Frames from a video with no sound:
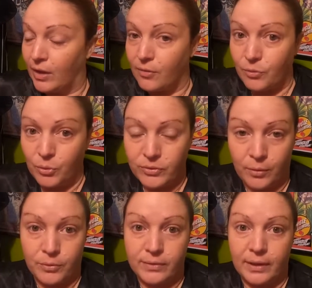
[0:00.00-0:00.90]
Of course, I
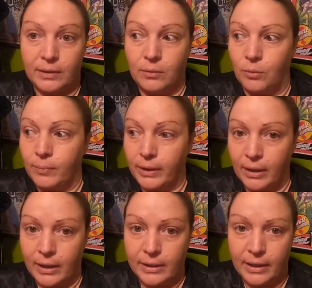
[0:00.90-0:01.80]
was like, oh my
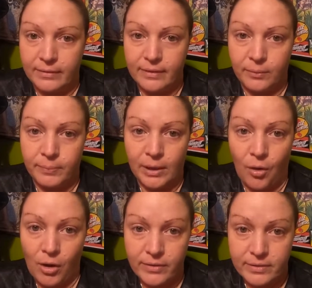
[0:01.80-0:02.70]
God, yes, that'd be
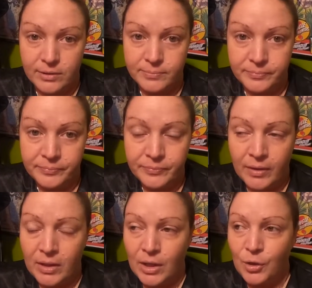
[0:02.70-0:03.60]
awesome.
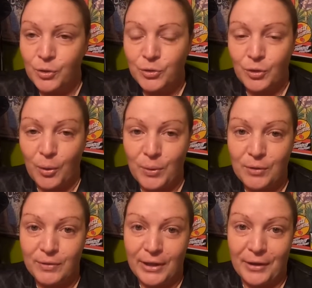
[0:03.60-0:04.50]
So I went
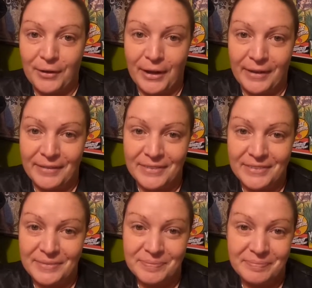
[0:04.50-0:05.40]
over there and
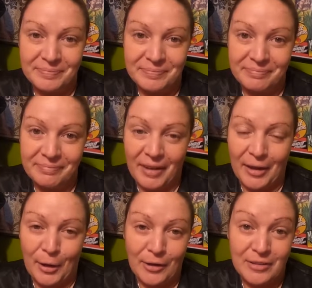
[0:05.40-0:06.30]
I
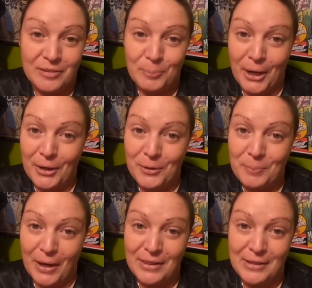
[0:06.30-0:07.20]
got inspired
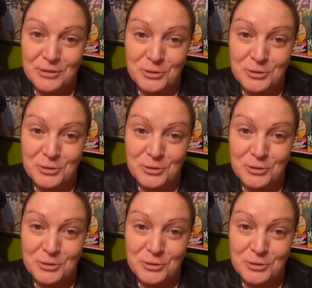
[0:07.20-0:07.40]
by this